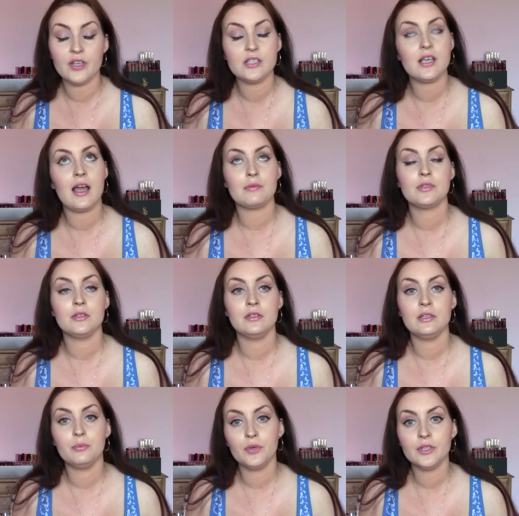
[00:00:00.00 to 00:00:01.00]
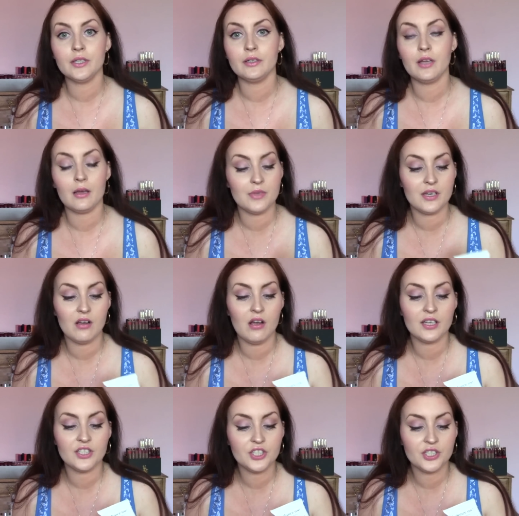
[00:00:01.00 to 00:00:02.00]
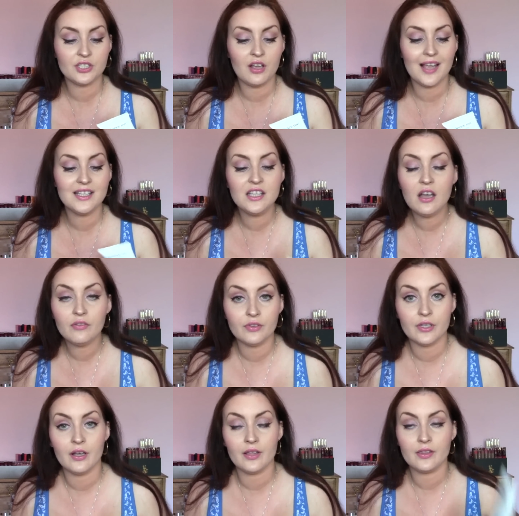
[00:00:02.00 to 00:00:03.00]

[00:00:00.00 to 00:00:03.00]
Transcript: It's absolutely brilliant. I mean, I just, I love it.